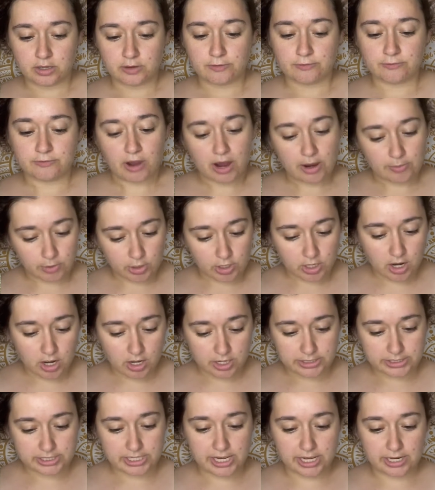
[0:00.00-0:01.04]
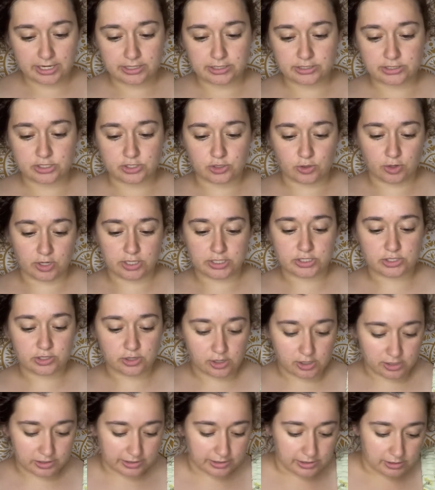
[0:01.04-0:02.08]
fiber content, so I
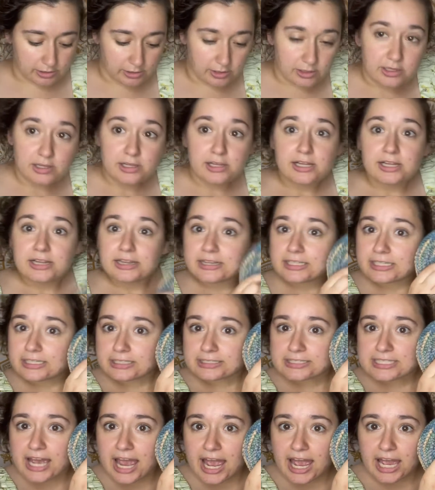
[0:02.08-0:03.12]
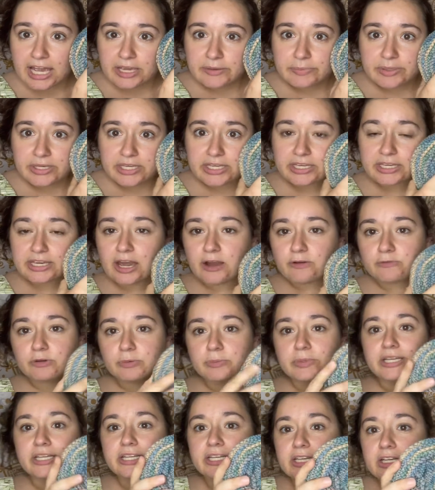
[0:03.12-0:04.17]
saw a little tag peeking out from
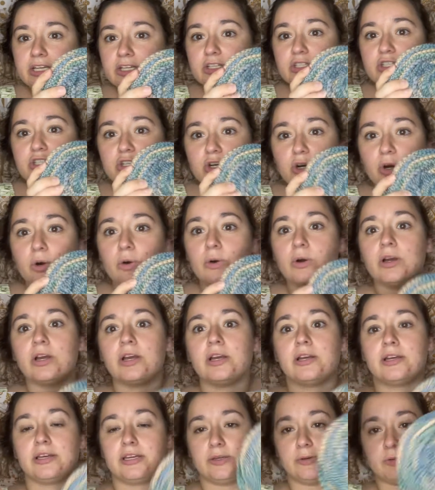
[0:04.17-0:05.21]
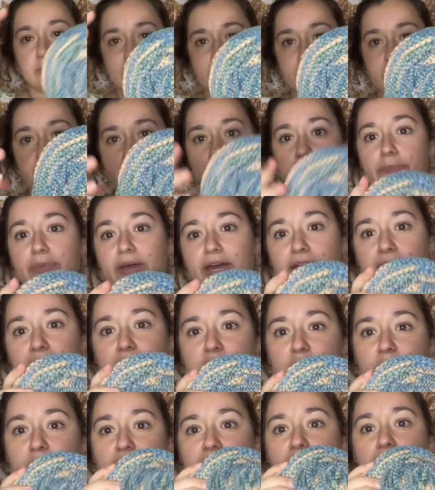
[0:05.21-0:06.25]
in here, so it was still in the bag,
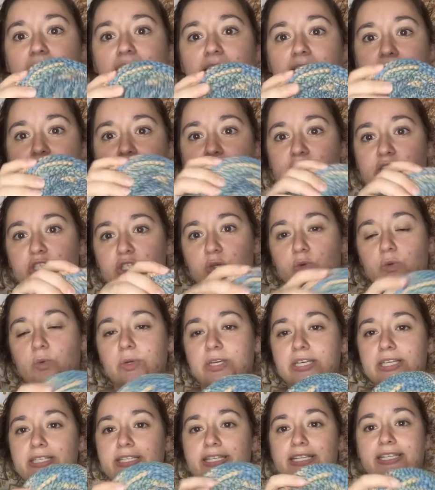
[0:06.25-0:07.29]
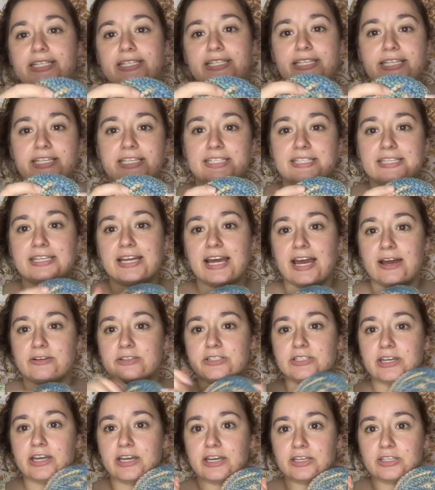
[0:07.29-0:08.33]
so I kind of like squeezed it, teased it out
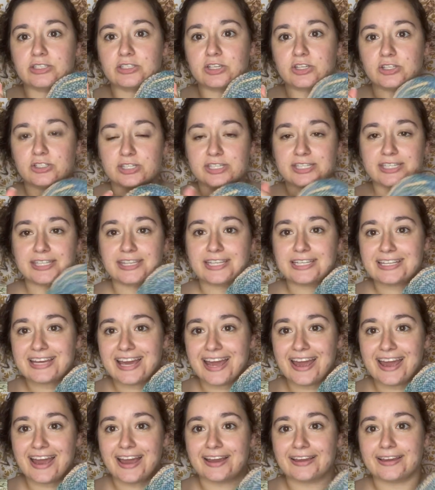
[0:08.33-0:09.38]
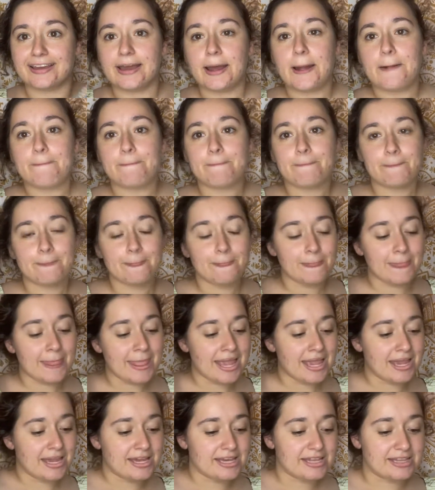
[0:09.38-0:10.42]
till I could see the tag.
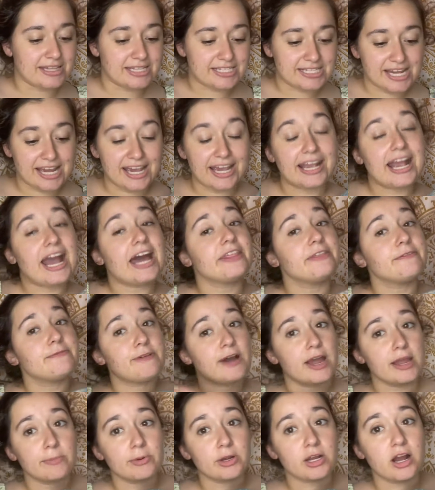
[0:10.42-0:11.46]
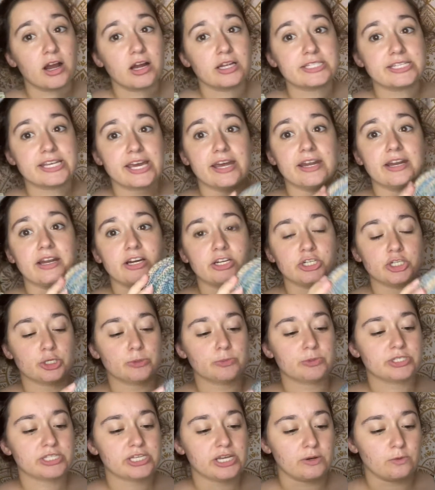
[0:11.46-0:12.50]
The tag had the fiber content,
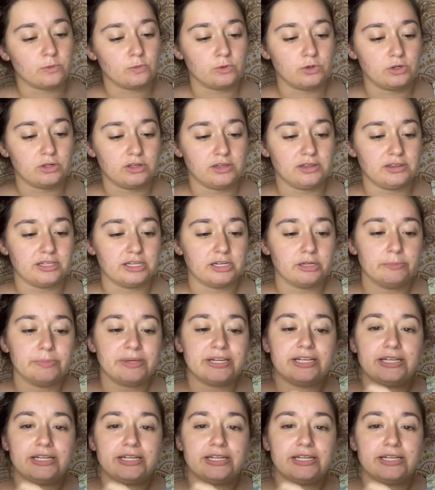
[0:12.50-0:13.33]
100% wool, a little bit of